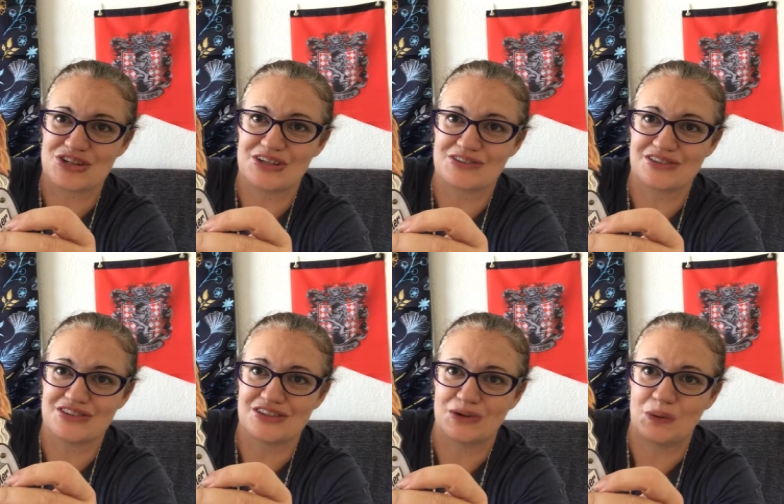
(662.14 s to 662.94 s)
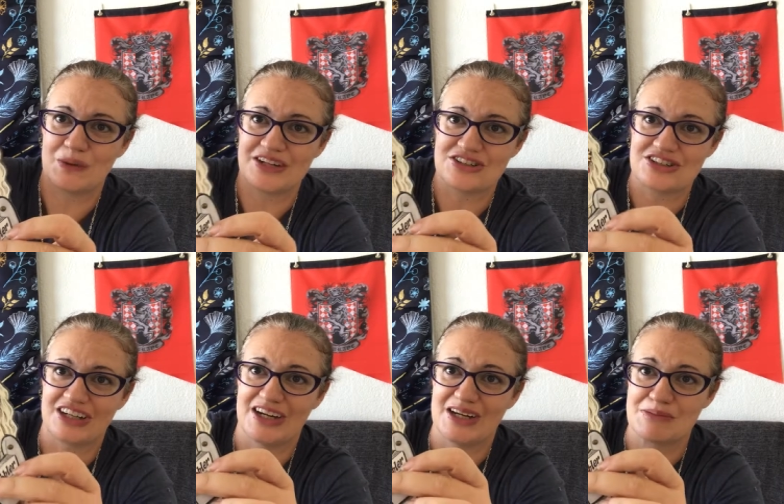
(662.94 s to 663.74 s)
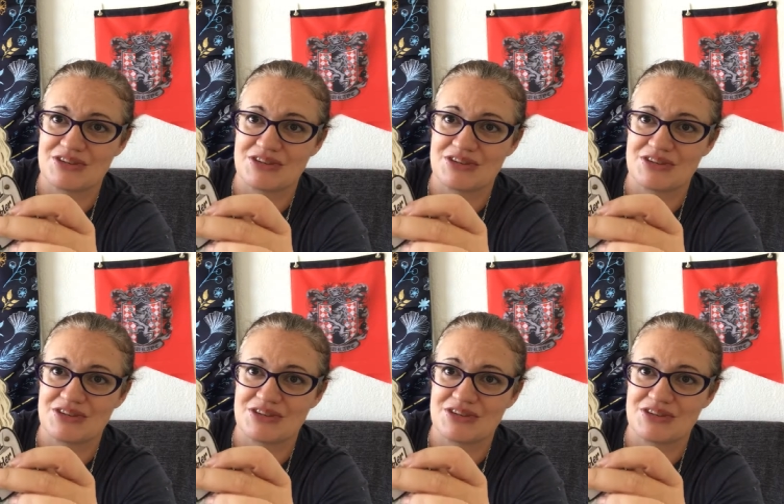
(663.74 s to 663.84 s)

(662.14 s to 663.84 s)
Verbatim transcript: she goes to the Quidditch game.